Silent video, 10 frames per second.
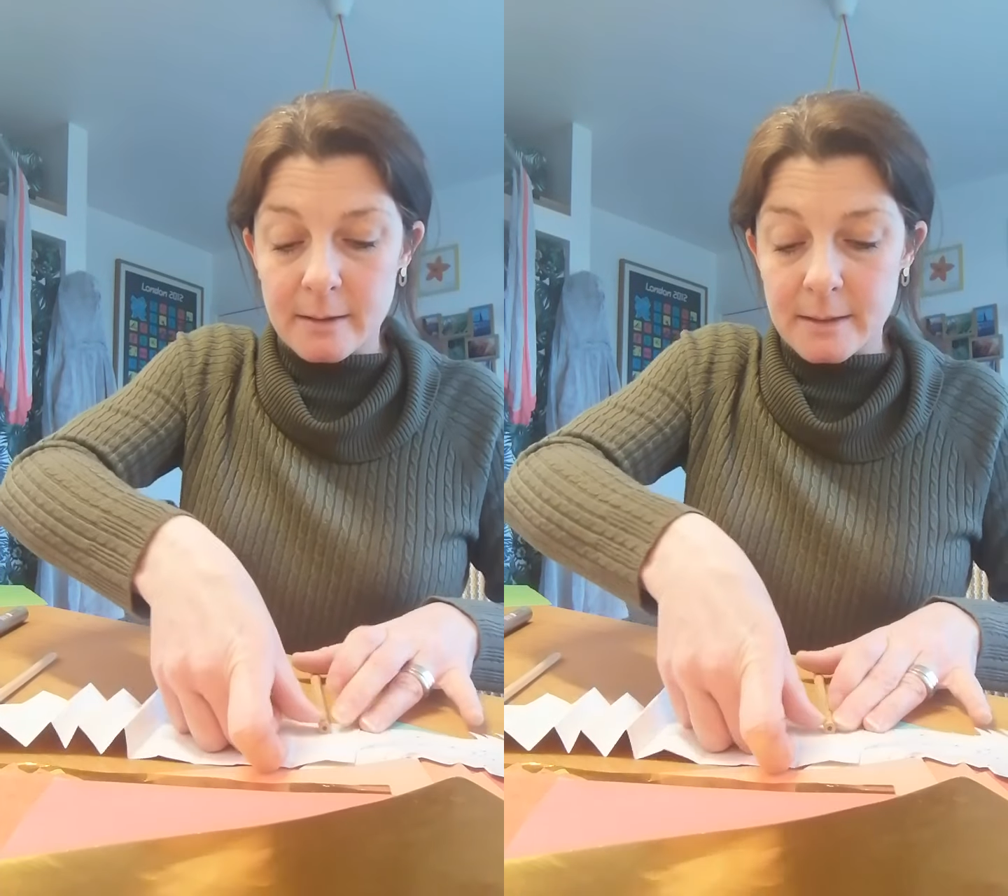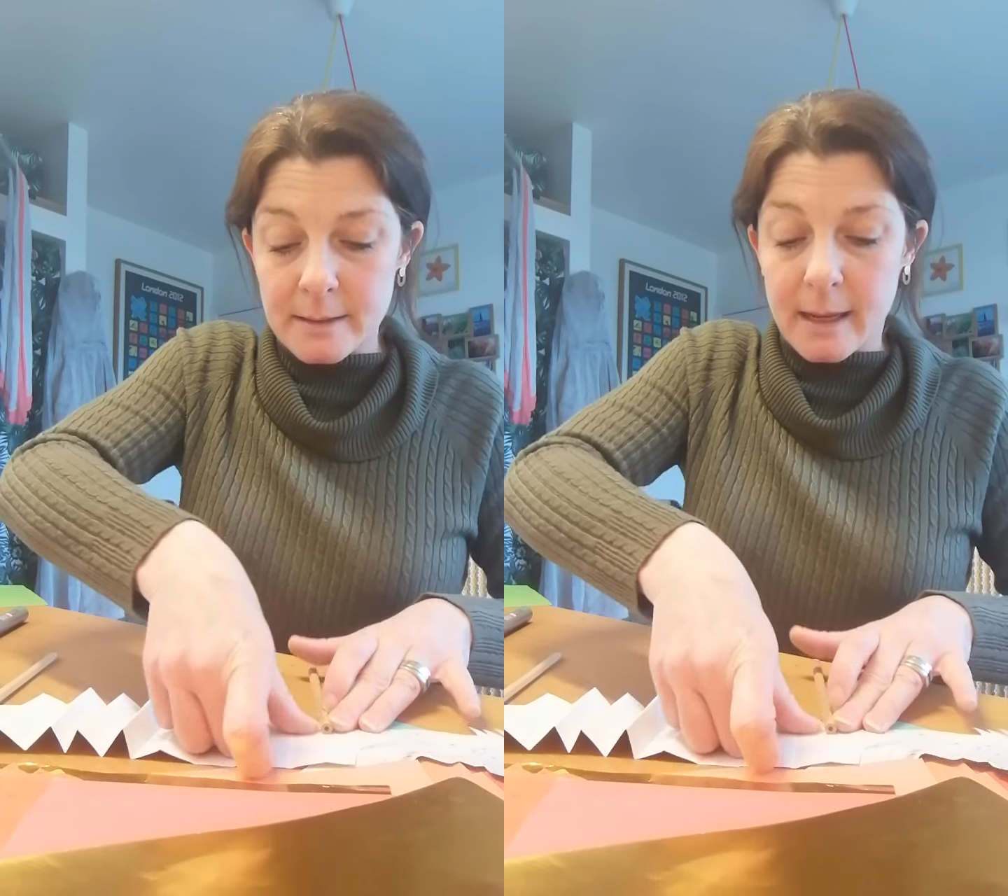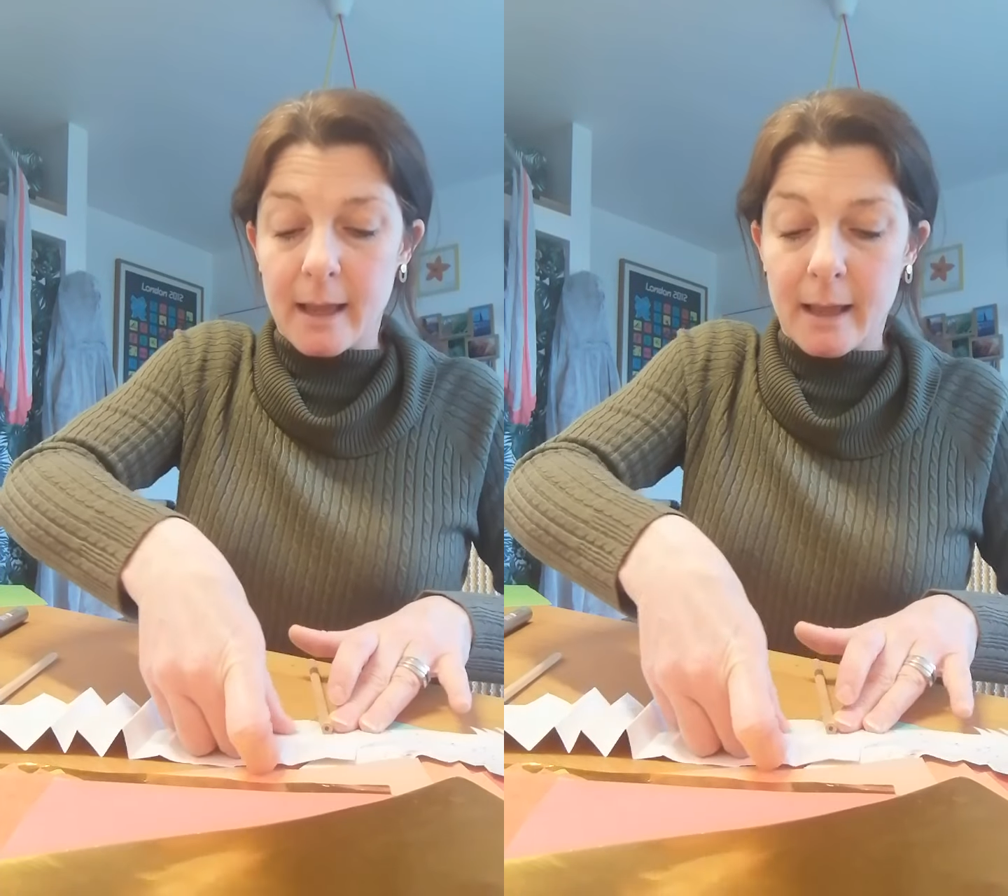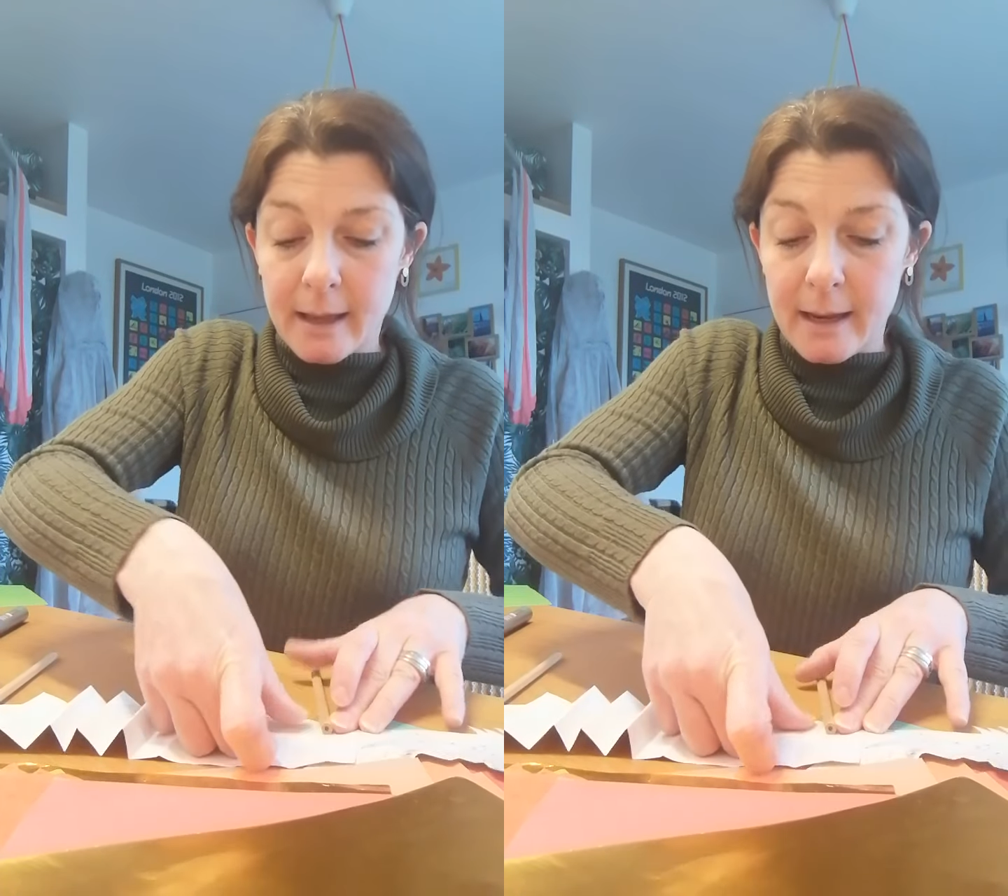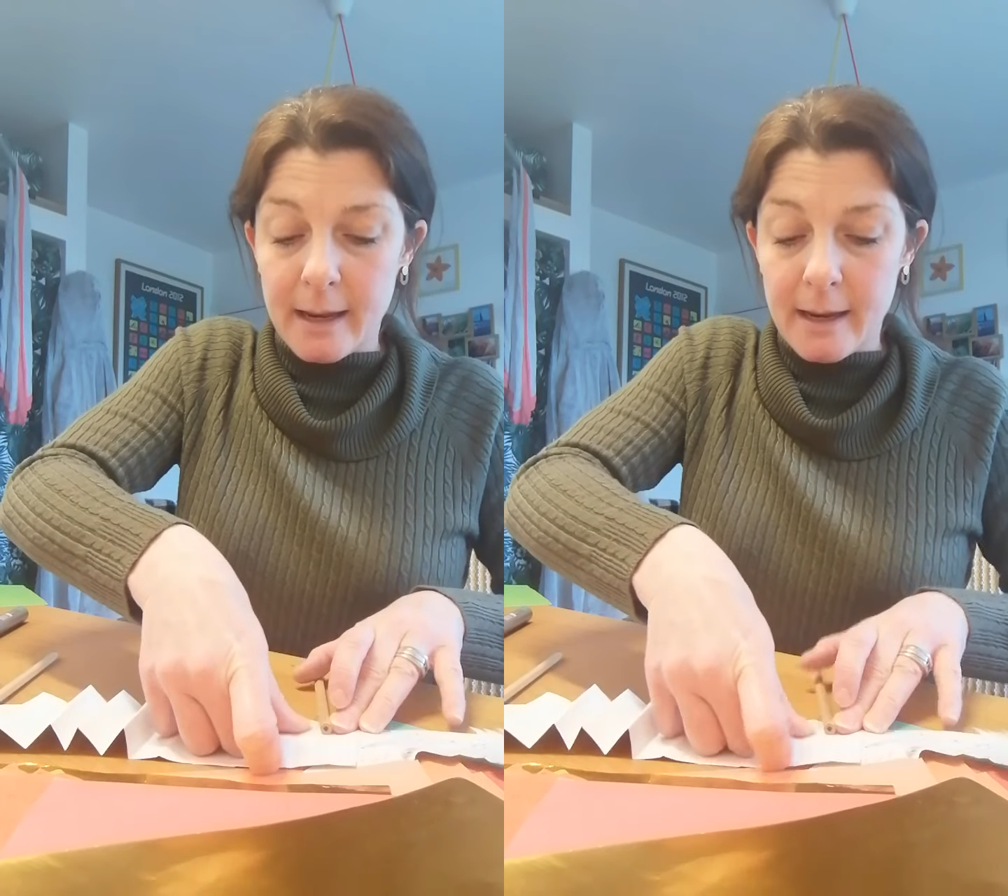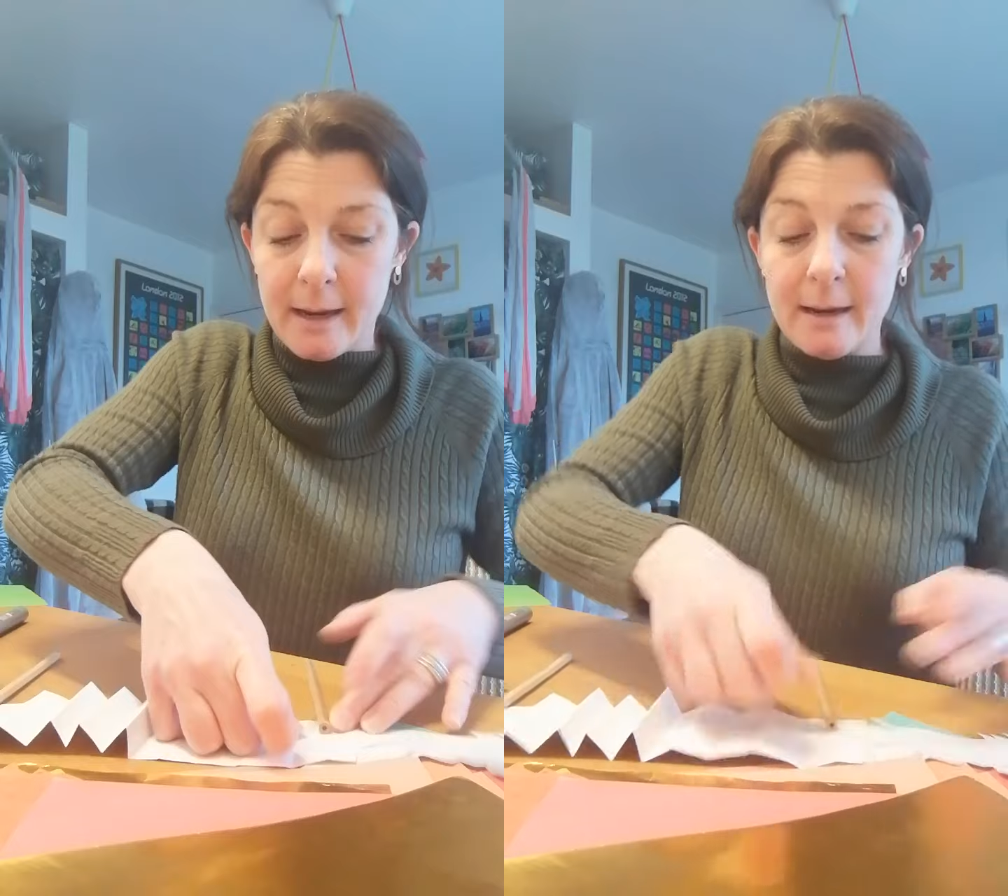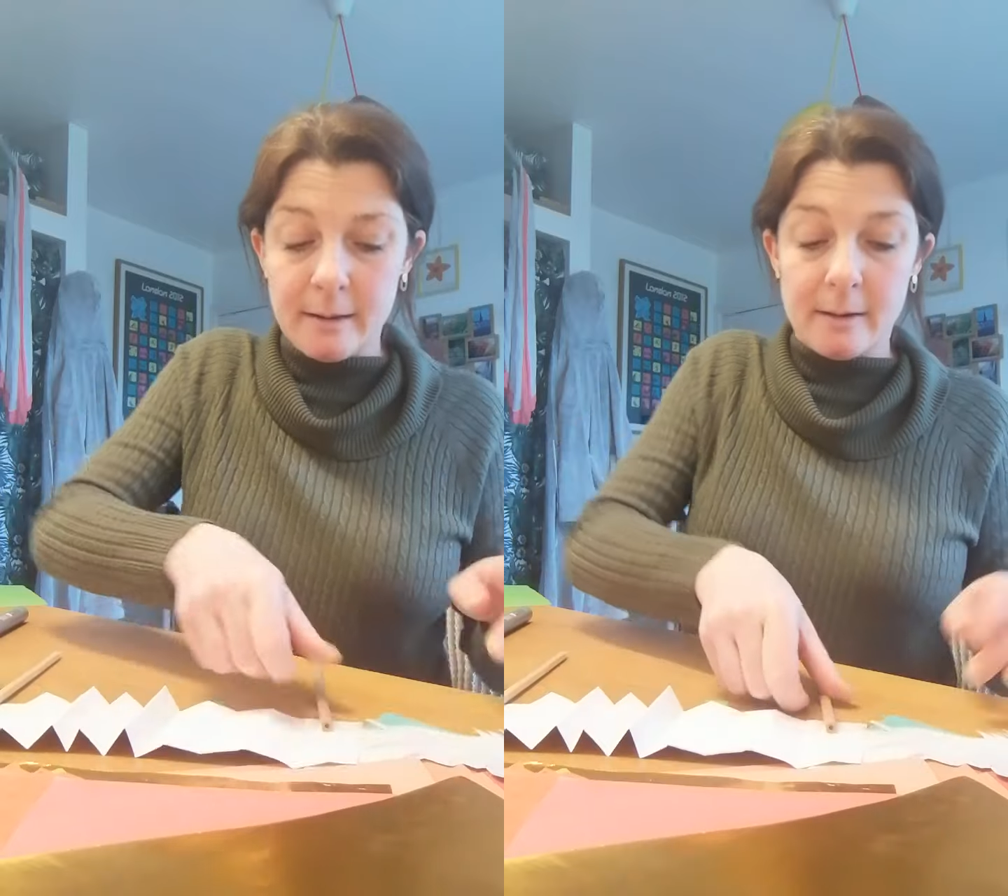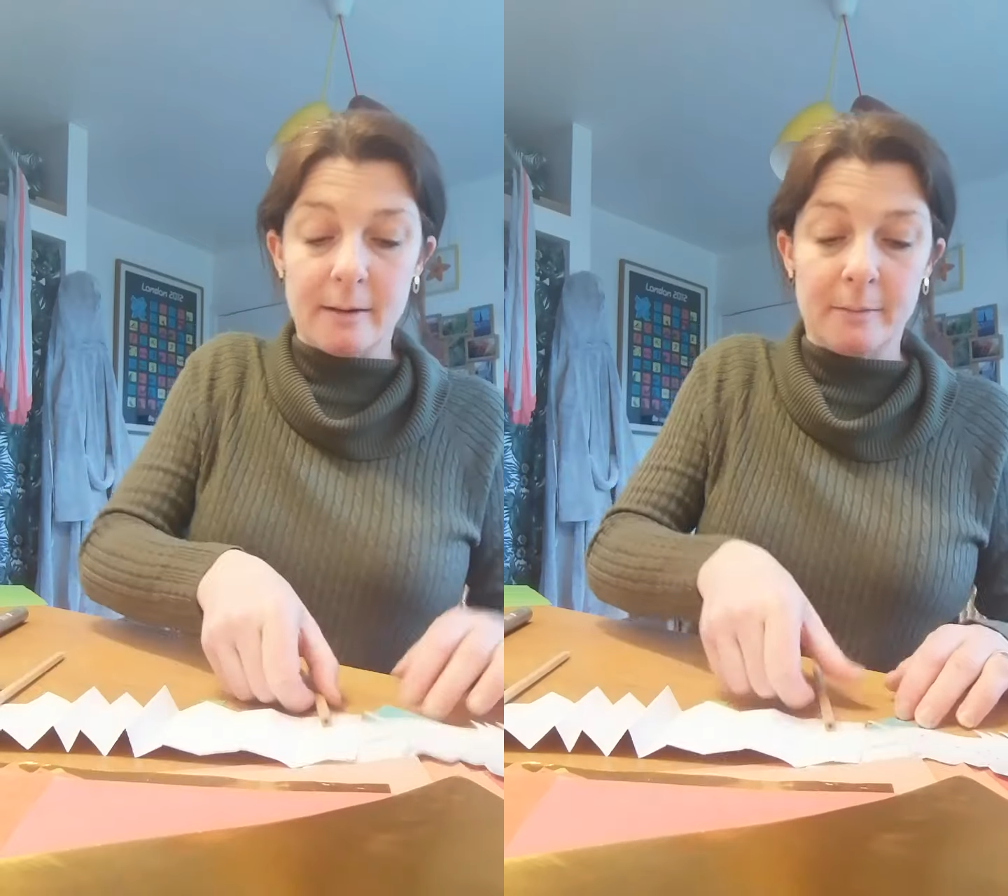
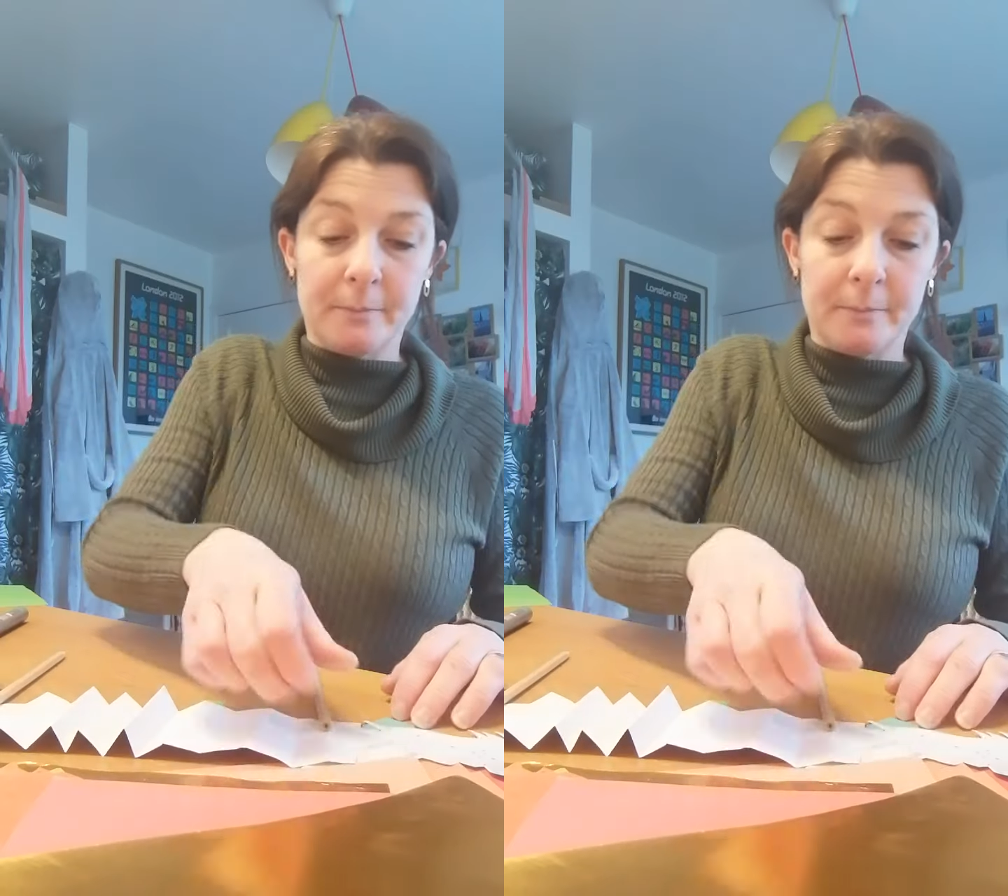side.